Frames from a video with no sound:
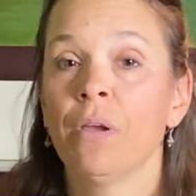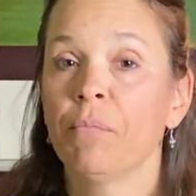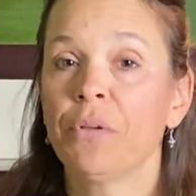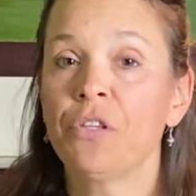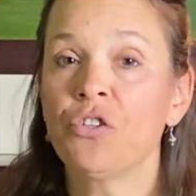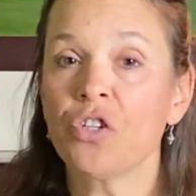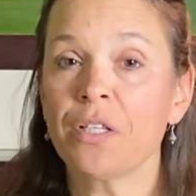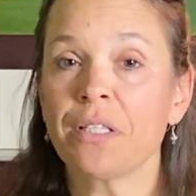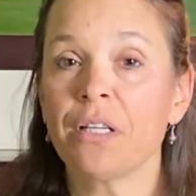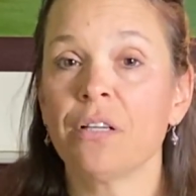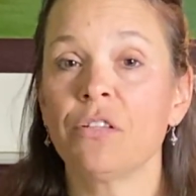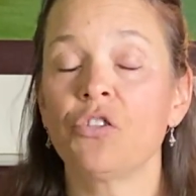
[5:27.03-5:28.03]
But the gist
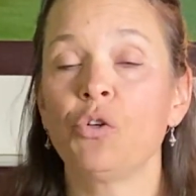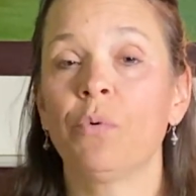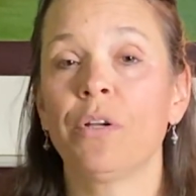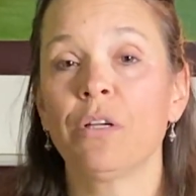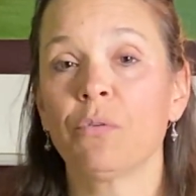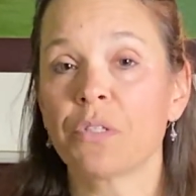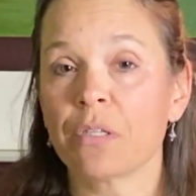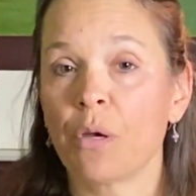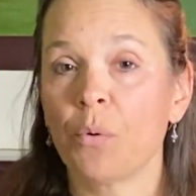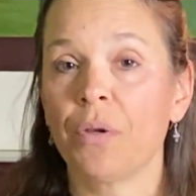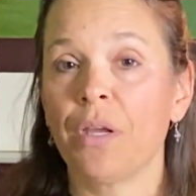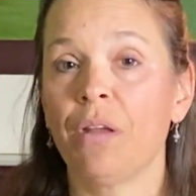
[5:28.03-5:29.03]
is you want to go
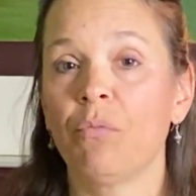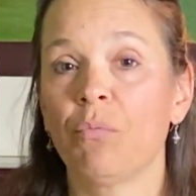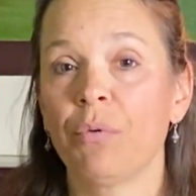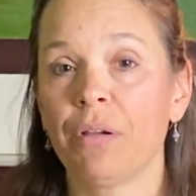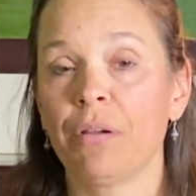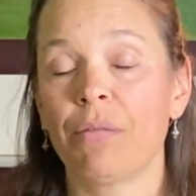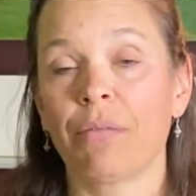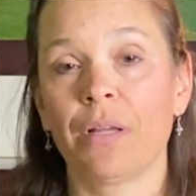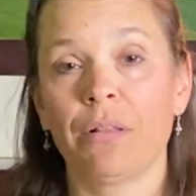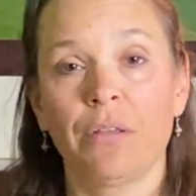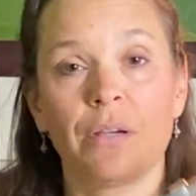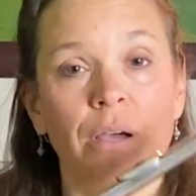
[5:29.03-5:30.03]
slowly and really
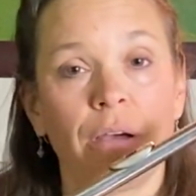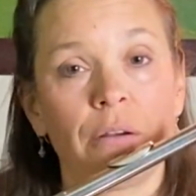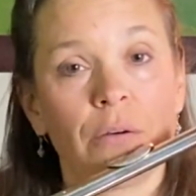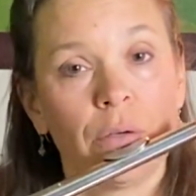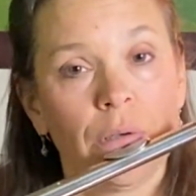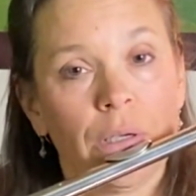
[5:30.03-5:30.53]
think legato.